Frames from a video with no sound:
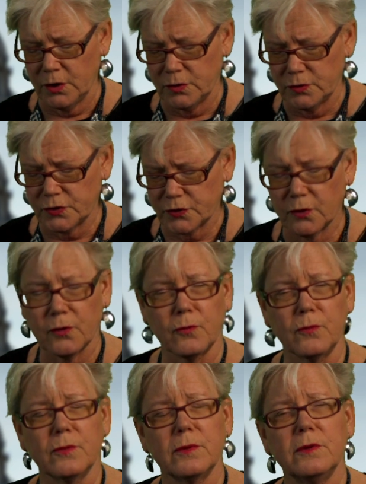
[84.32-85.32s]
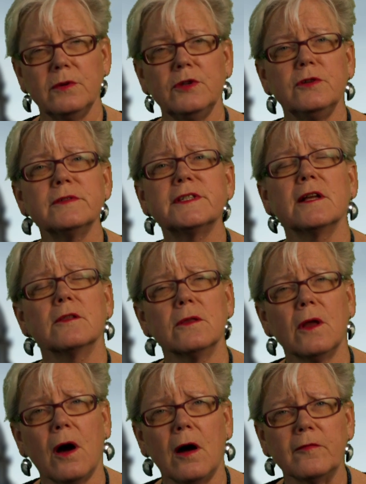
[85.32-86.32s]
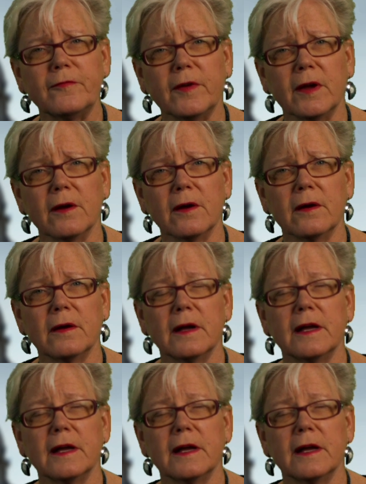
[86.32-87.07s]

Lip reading: So using lawfare